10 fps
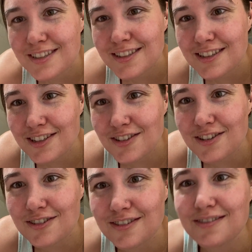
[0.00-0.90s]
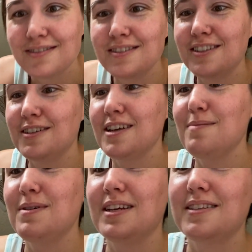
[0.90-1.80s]
It's such a little, little itty
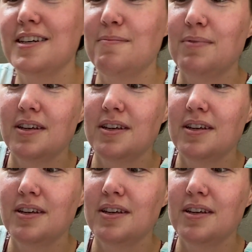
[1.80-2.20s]
bitty tip.